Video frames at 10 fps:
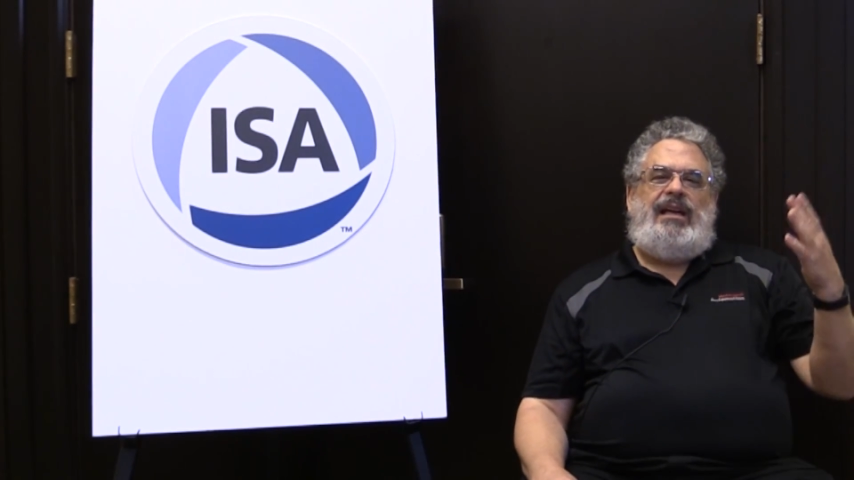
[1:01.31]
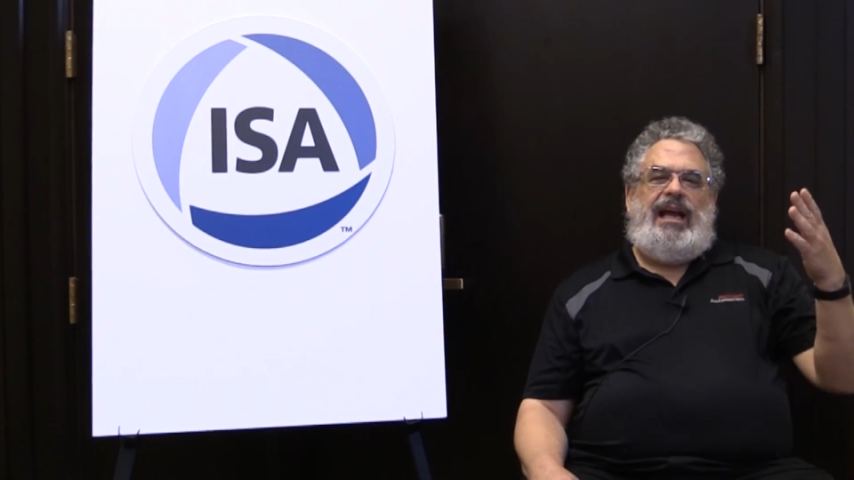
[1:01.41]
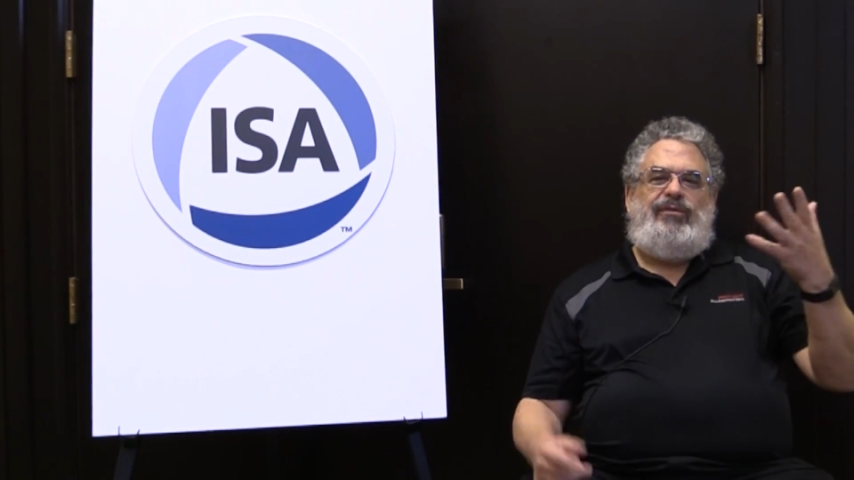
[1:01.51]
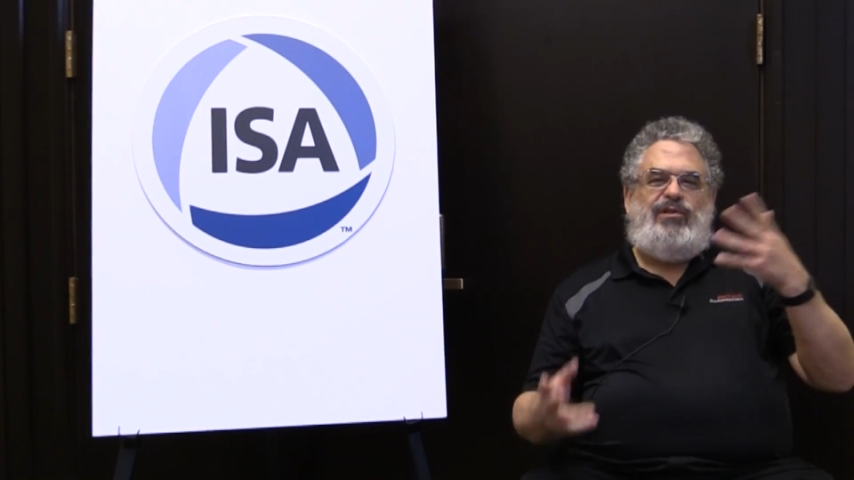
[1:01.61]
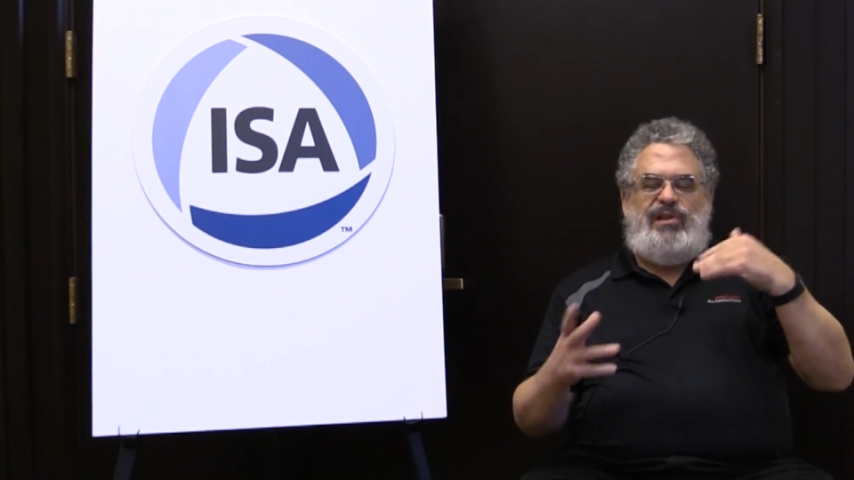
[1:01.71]

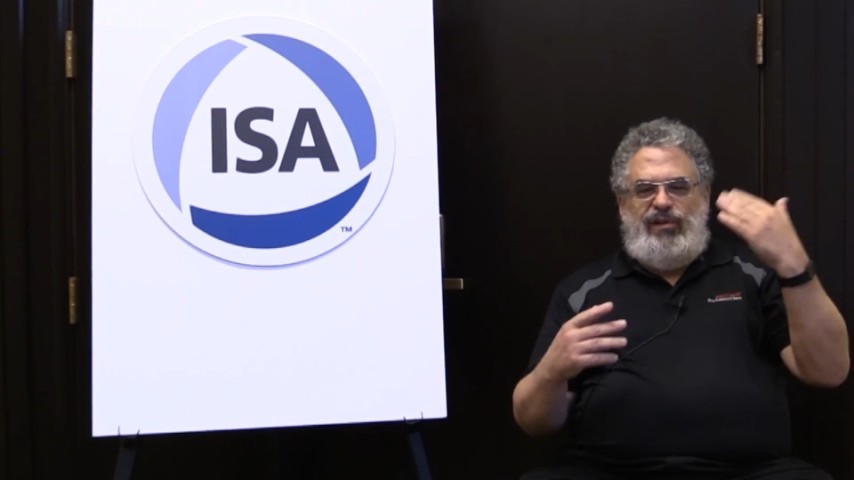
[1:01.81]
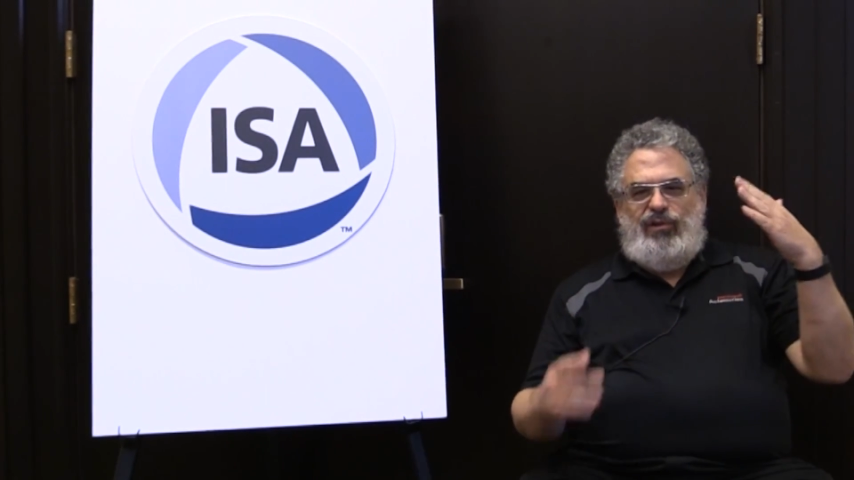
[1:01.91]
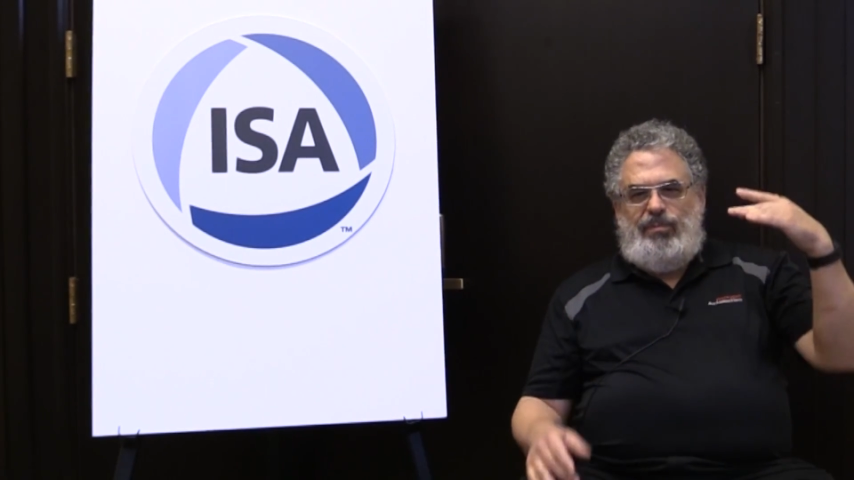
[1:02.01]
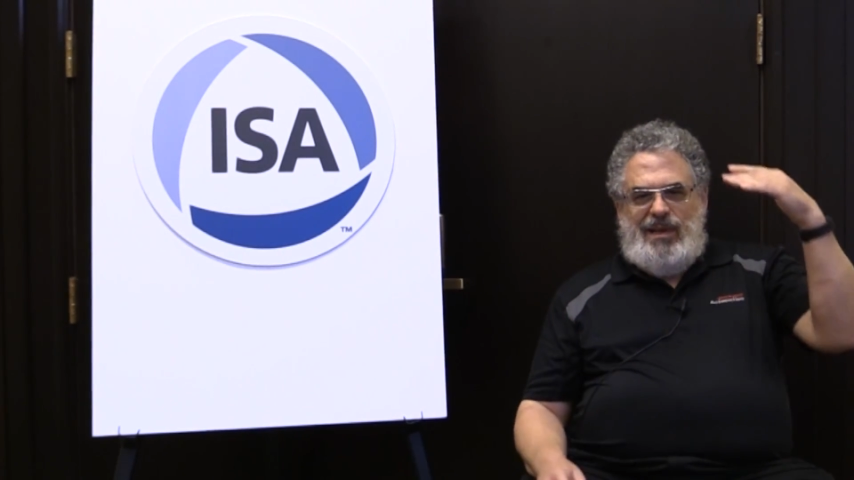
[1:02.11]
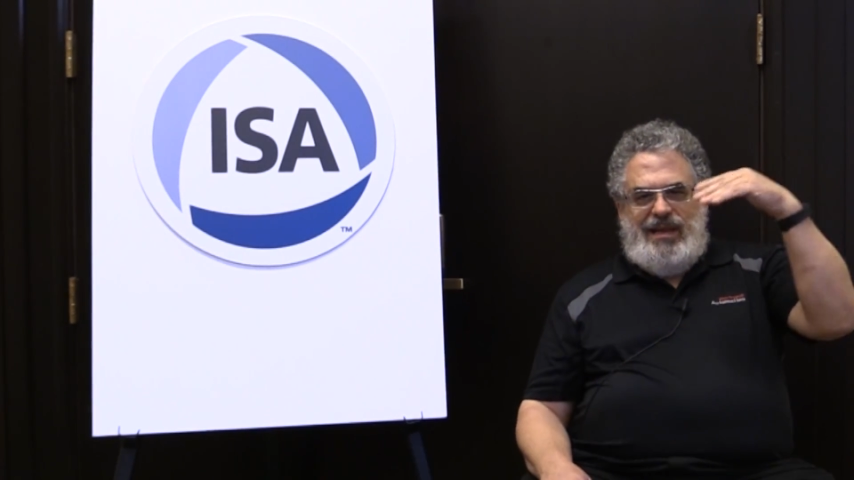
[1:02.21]
And for the
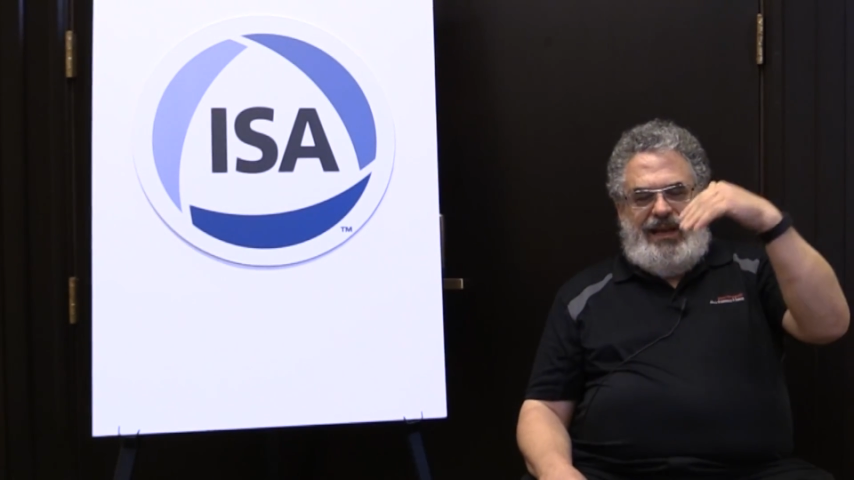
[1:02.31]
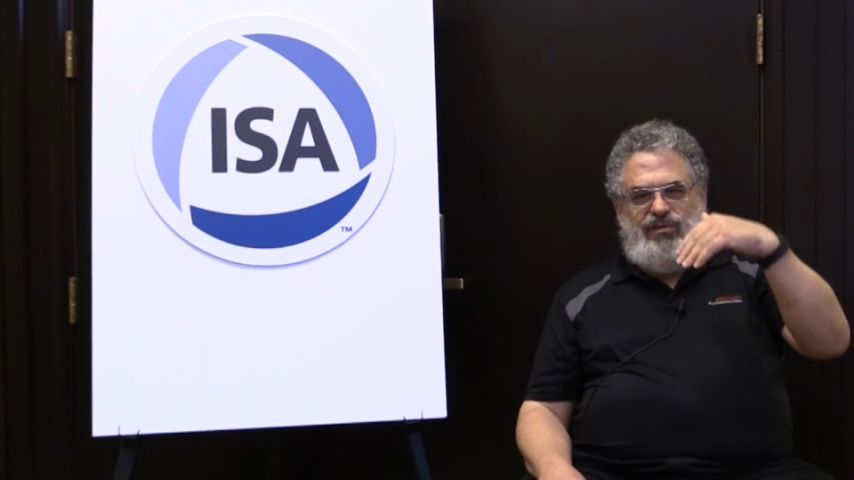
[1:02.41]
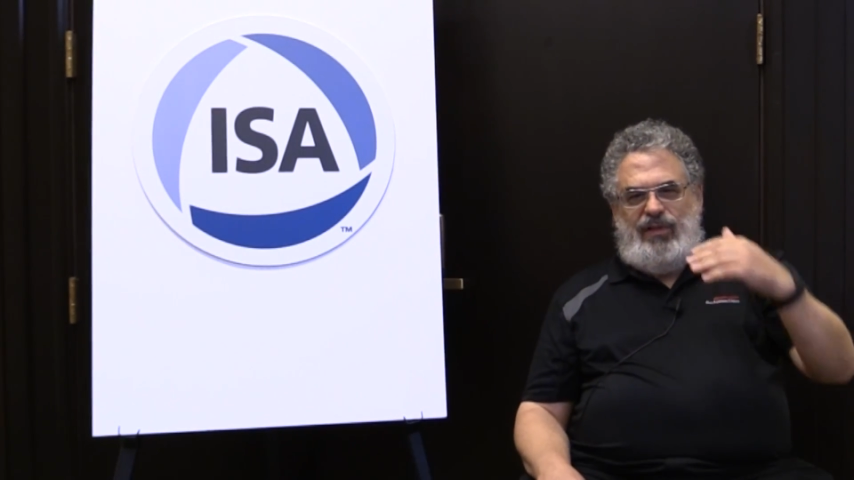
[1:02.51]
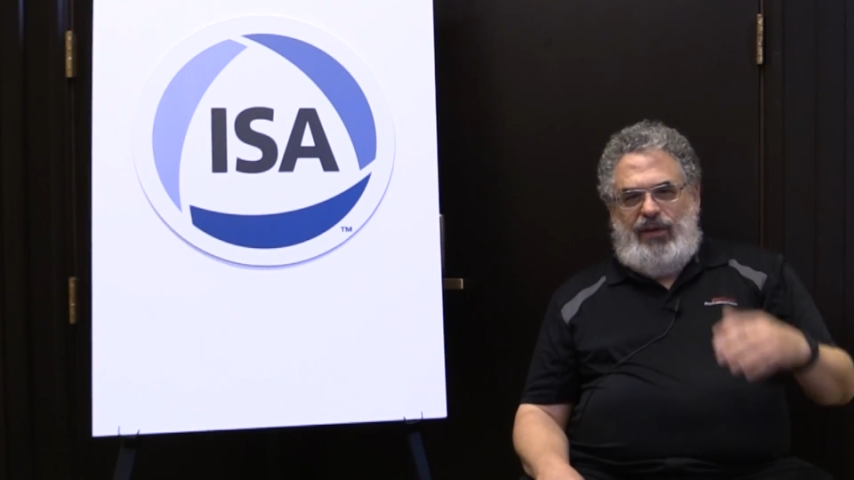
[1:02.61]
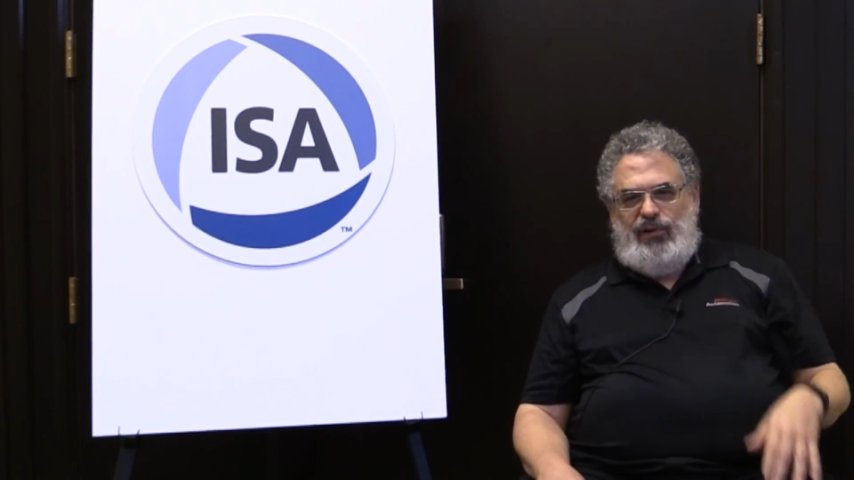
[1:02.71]
different
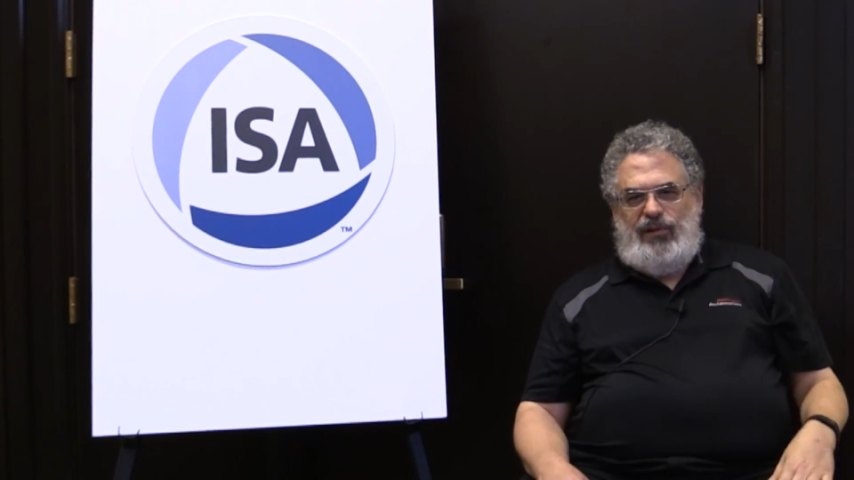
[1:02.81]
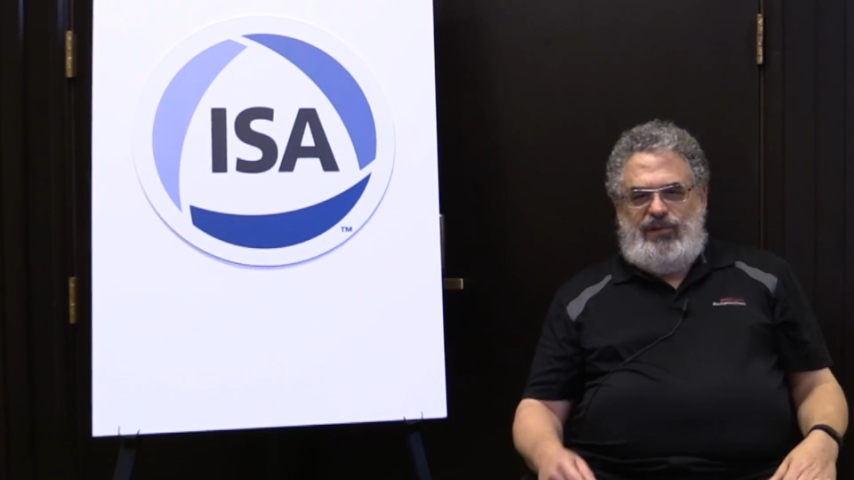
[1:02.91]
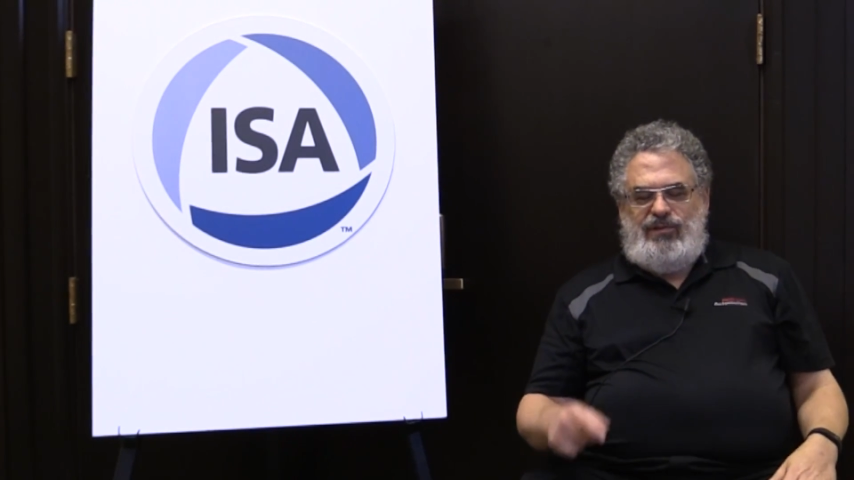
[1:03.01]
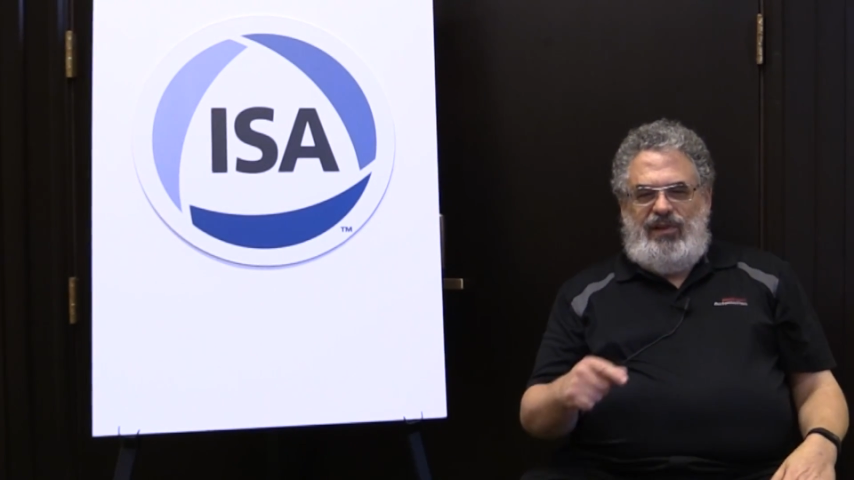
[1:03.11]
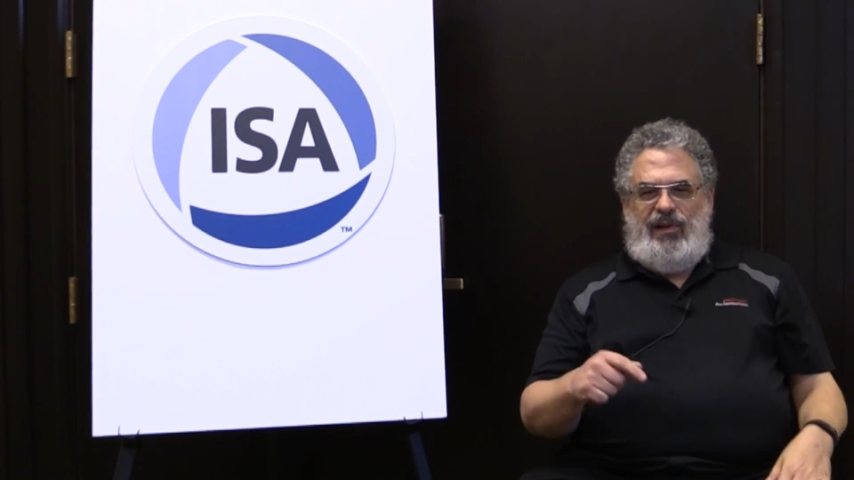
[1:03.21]
pH
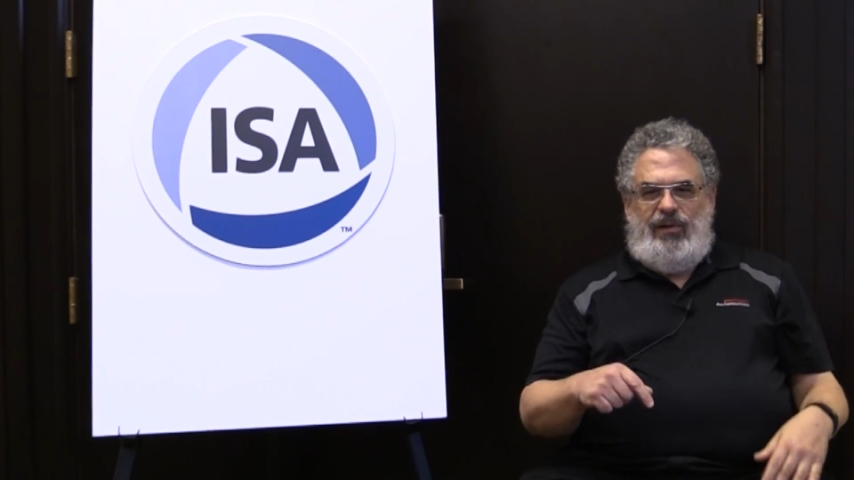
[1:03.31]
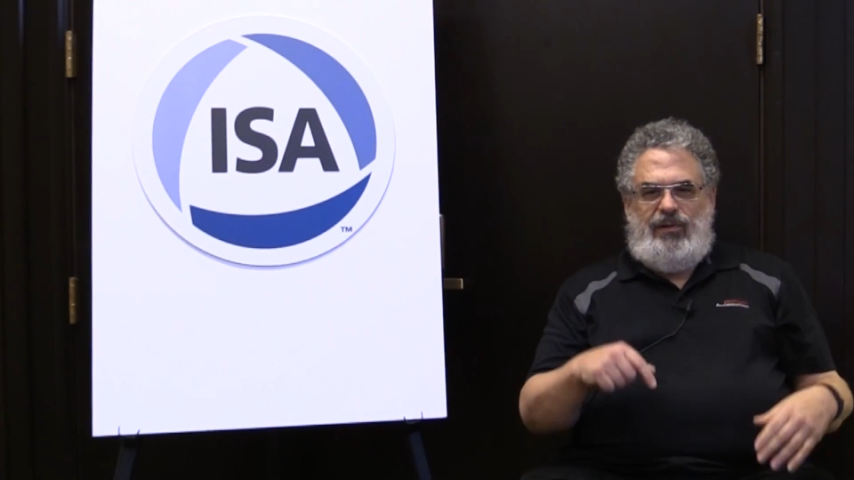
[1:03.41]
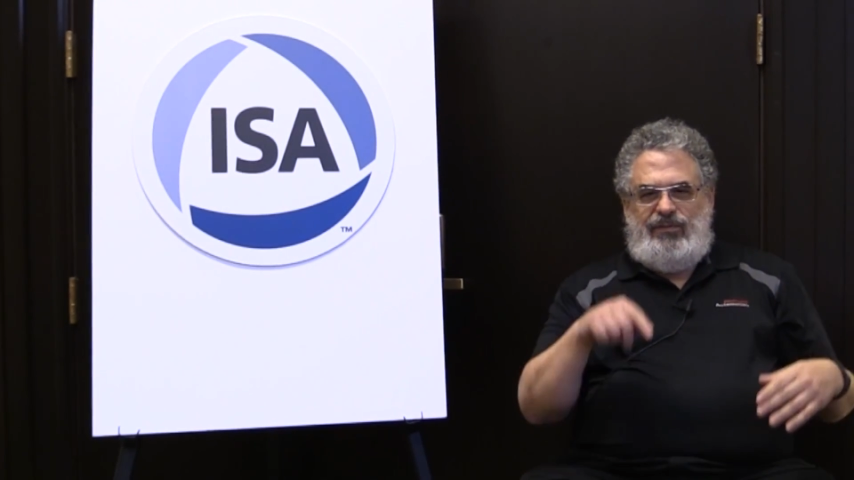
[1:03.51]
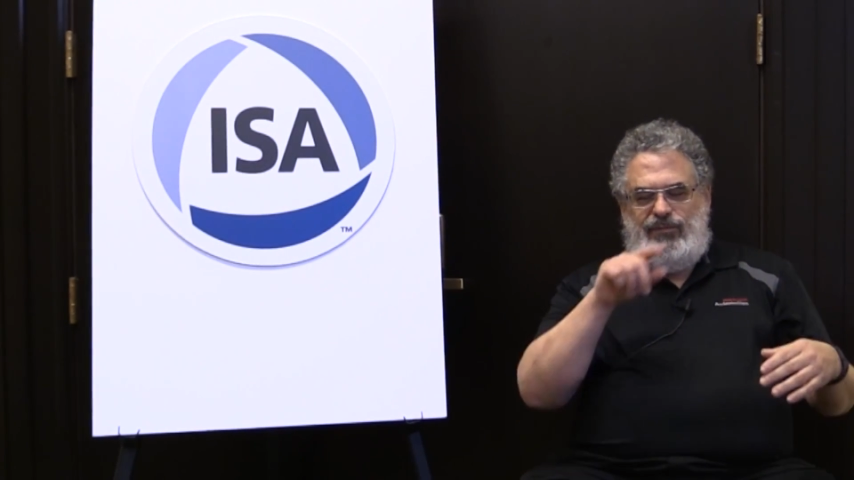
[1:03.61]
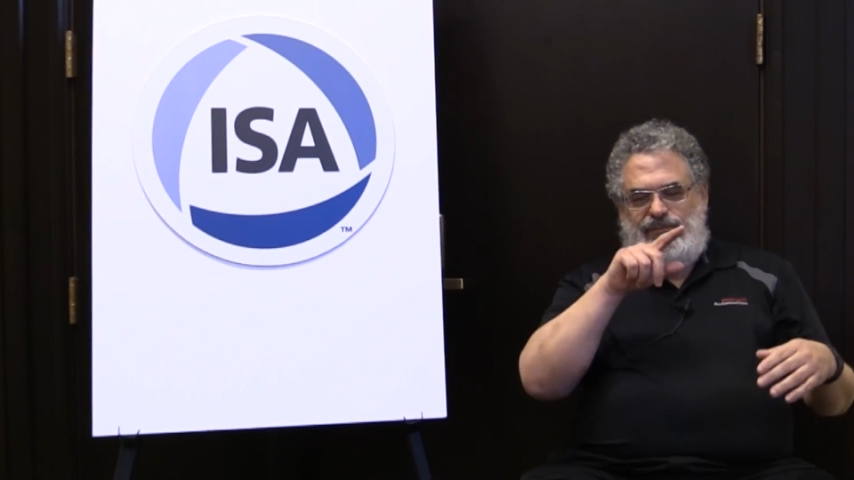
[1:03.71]
levels, you know,